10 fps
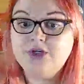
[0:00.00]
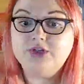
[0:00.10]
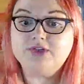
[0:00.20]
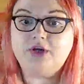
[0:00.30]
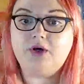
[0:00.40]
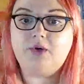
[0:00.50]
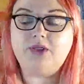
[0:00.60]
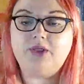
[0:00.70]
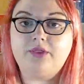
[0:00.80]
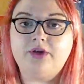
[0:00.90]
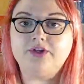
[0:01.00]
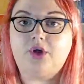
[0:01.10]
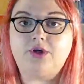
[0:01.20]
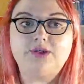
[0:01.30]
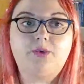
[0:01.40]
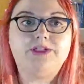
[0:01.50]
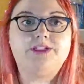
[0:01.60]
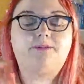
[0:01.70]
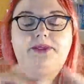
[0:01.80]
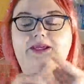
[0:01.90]
So there's also going
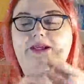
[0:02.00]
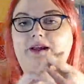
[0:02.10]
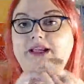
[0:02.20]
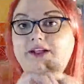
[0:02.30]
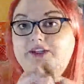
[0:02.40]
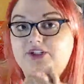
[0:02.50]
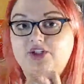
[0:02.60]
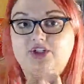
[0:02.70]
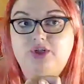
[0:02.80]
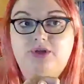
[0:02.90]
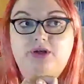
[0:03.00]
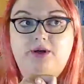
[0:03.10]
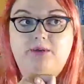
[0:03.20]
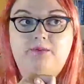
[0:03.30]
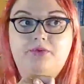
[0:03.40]
to be, in addition to the